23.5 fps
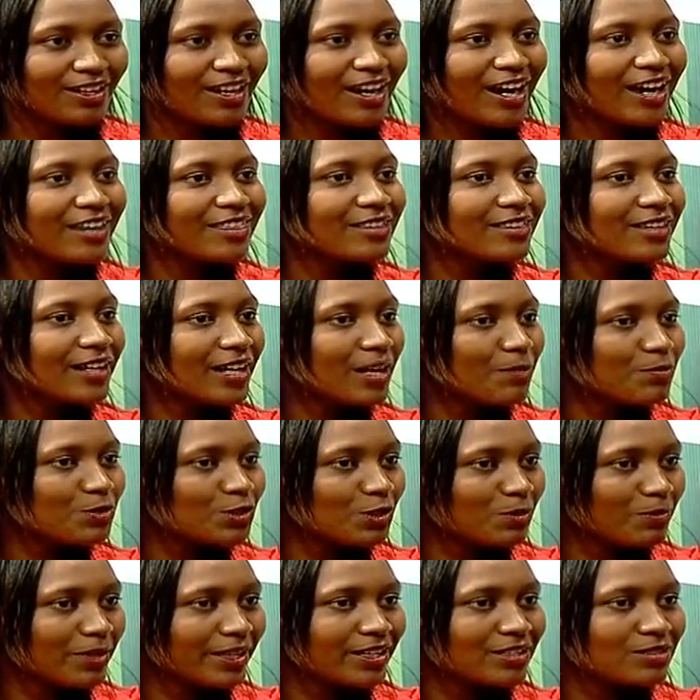I think the Capital
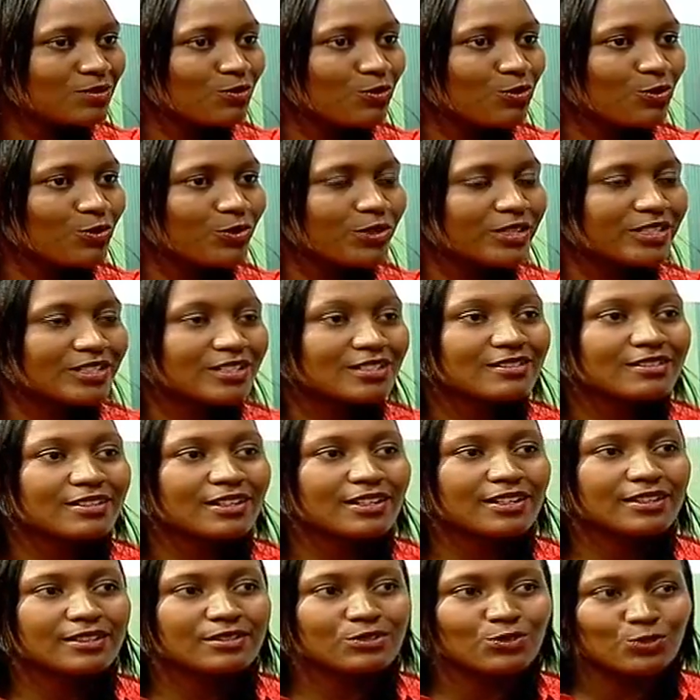Markets Authority is
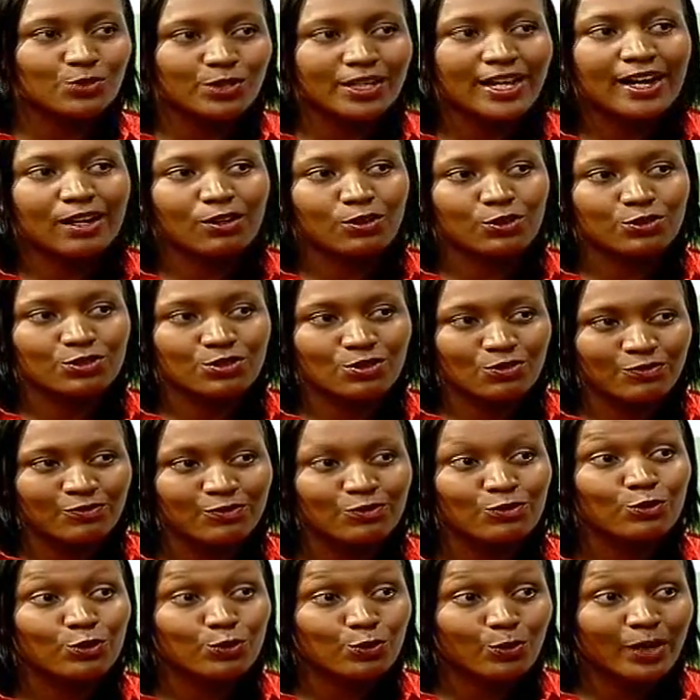really doing a lot of
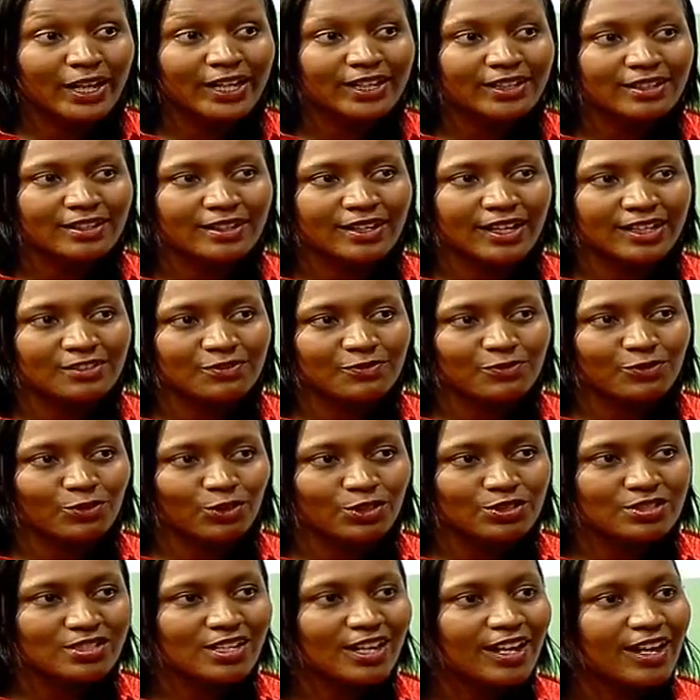good work in that front,